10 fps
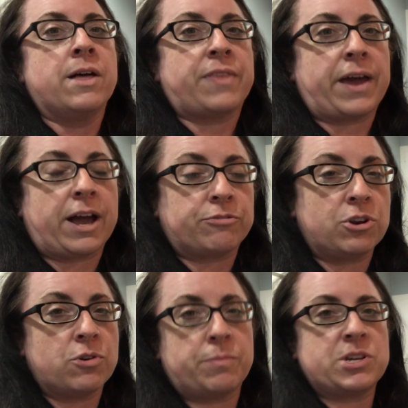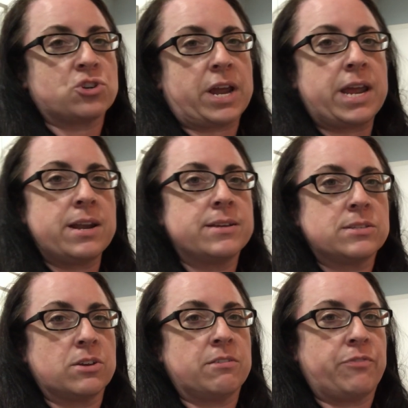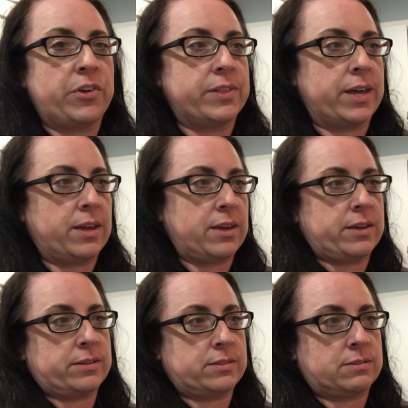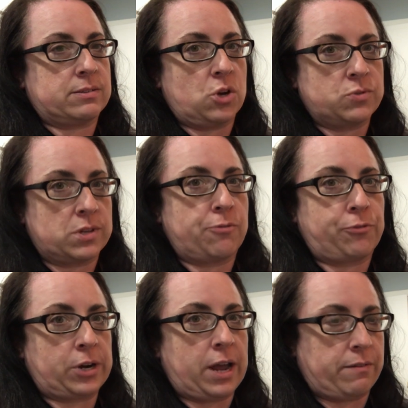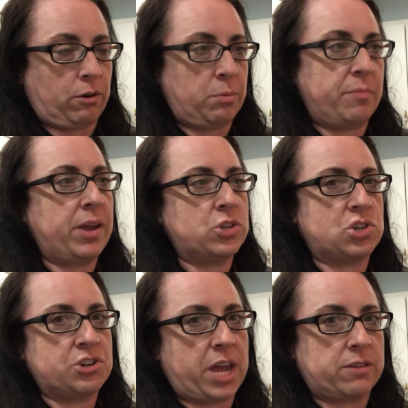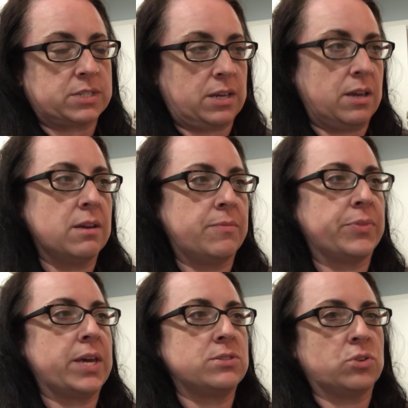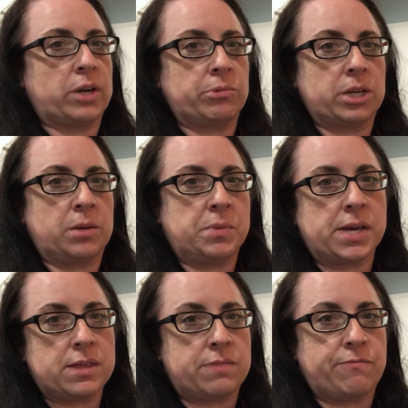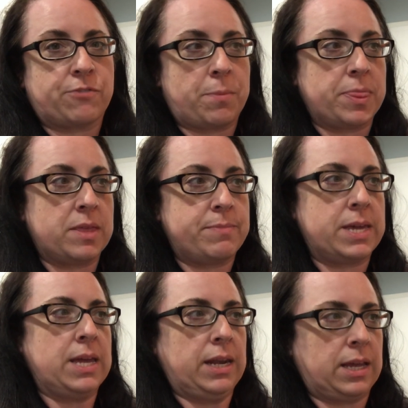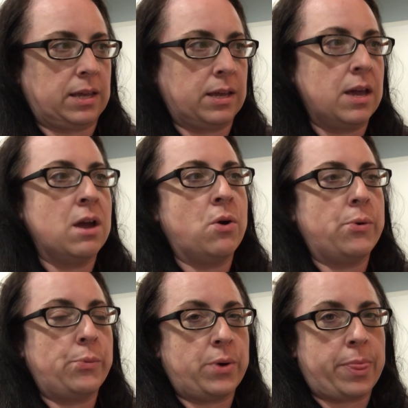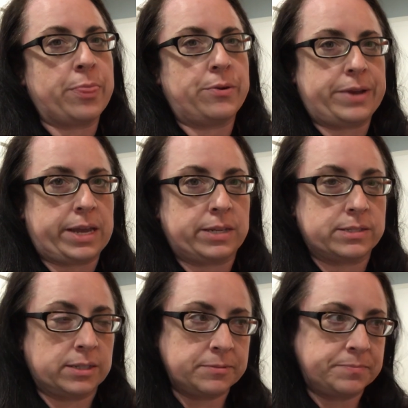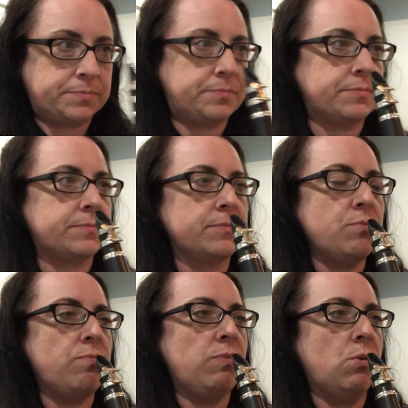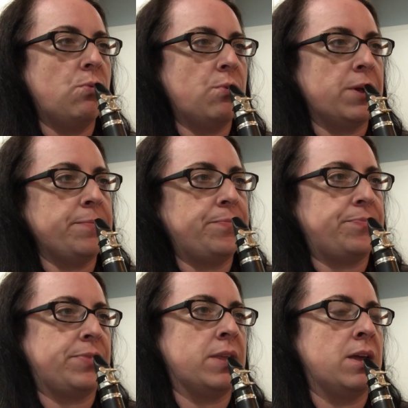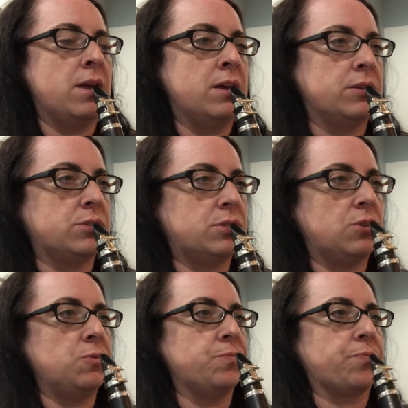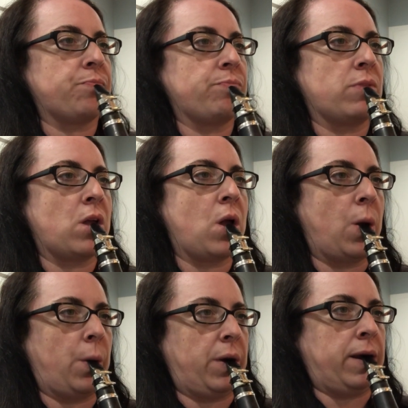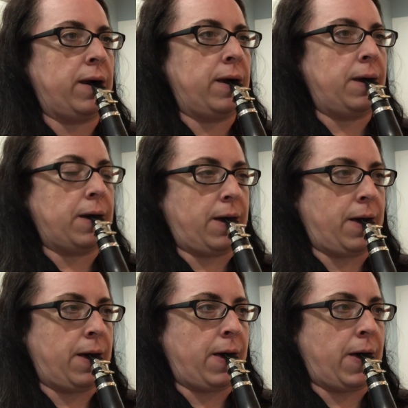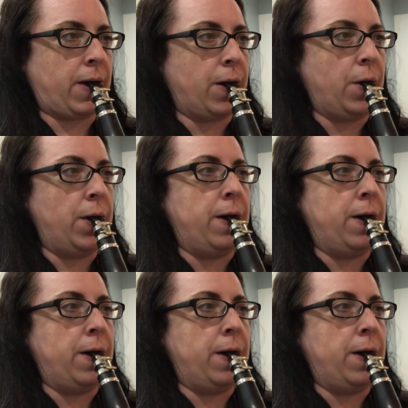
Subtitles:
The half note in measure 8 is going to feel like it goes on forever, but make sure you're counting. Okay, so now we're going to play from the beginning, 1 through 8. 1, 2, ready, and go.